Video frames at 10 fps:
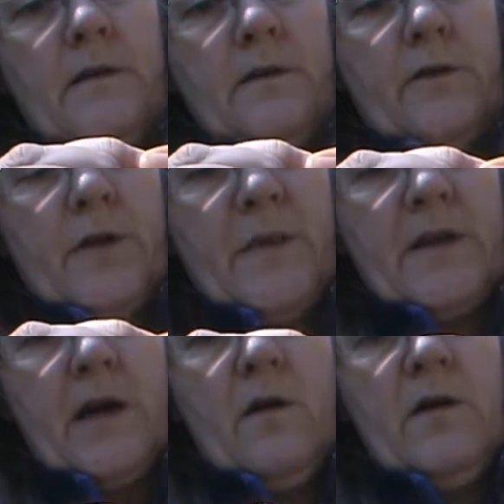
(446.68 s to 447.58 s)
crimp
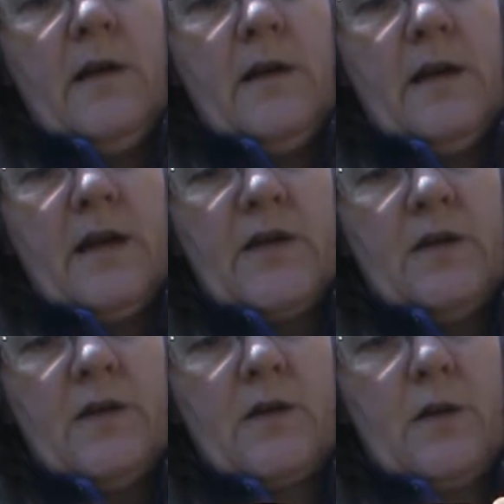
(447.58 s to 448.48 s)
it down, and
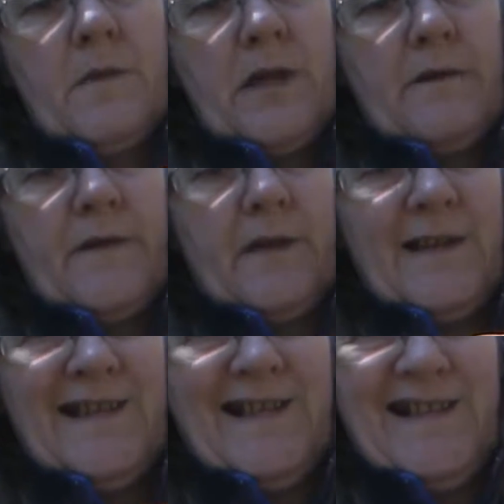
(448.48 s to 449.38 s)
actually these crimp down
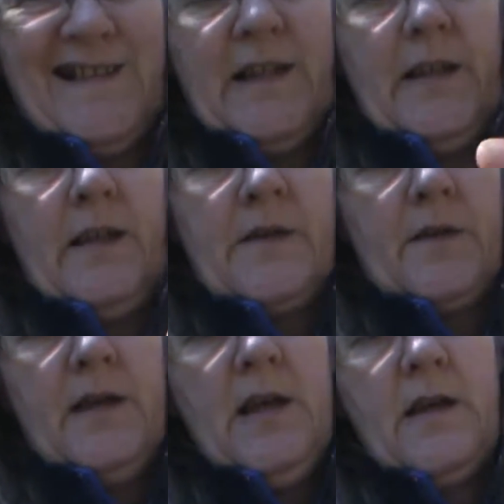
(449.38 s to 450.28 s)
fairly
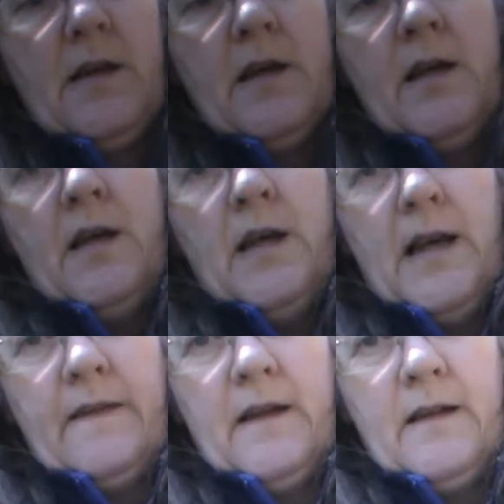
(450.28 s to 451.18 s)
easily,
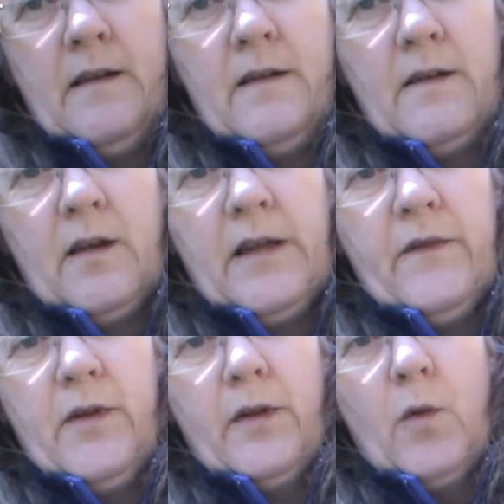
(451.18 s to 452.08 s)
and then they'll
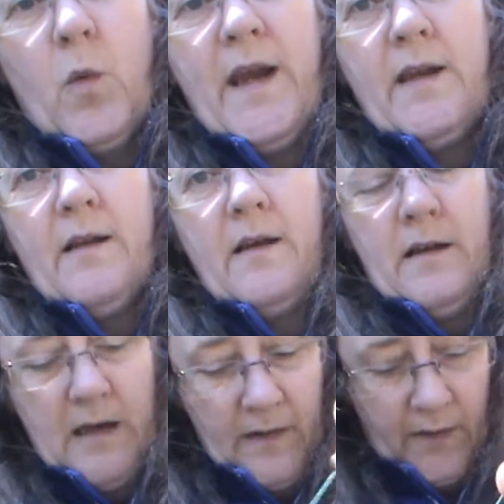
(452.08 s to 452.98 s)
give you a little weight
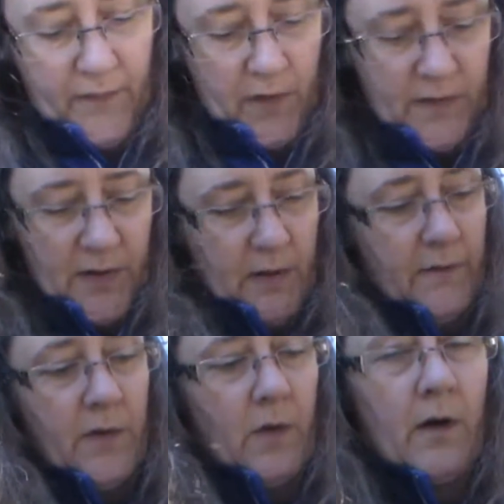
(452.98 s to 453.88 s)
on the front
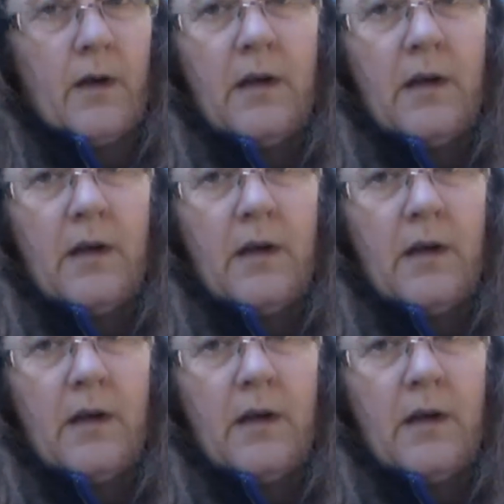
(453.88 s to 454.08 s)
of your